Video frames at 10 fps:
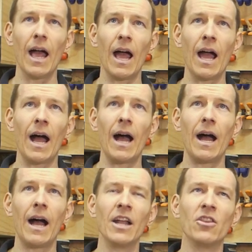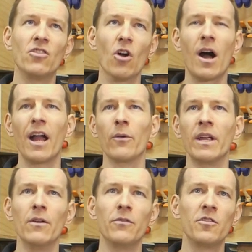are a
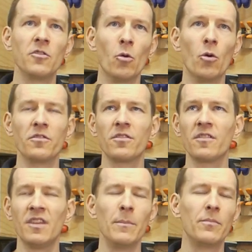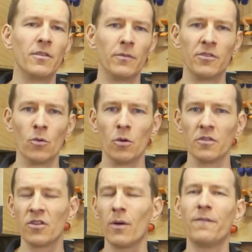diary of sorts, tips of
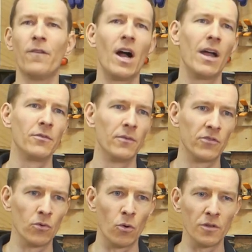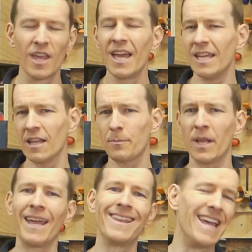sorts, top fives of sorts, yes,
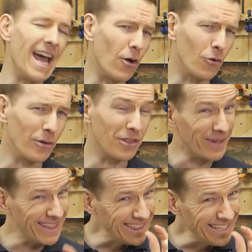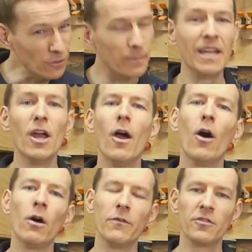playing the algorithm a little bit
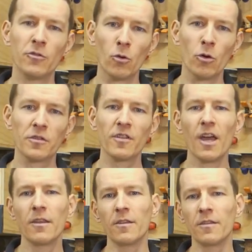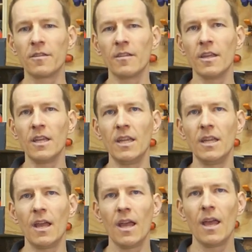of sorts to
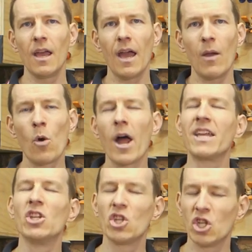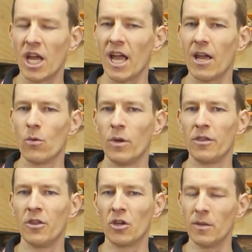see what I can share
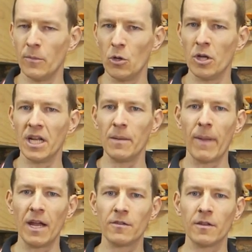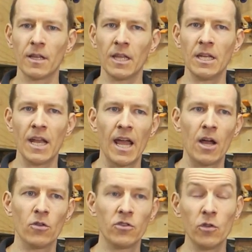with the community. Basically,
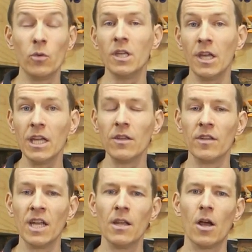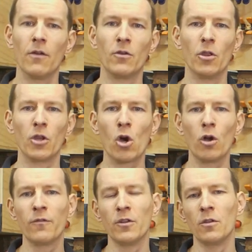now two years in, I've got the
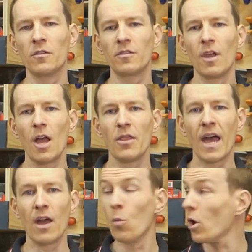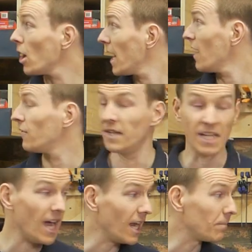confidence that what I have
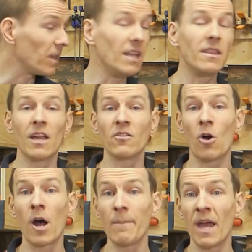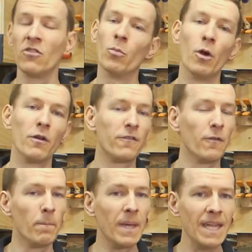done in that time has worked for
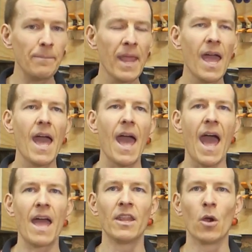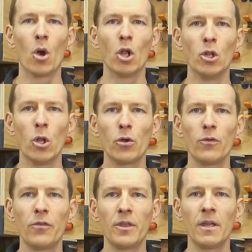me. And there are a lot
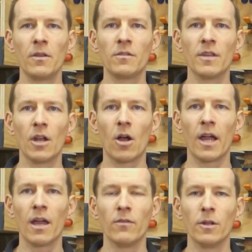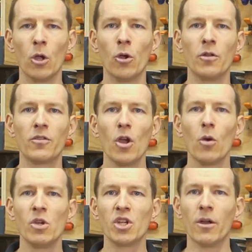of things that I have learnt,
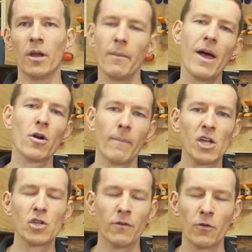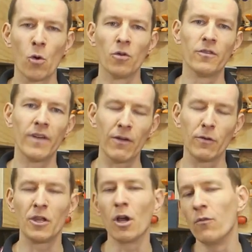which are an amalgamation, of course, of
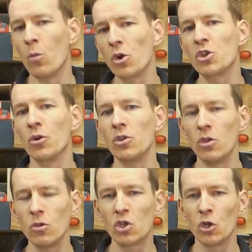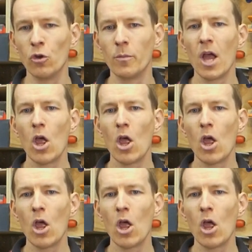everything I've watched on YouTube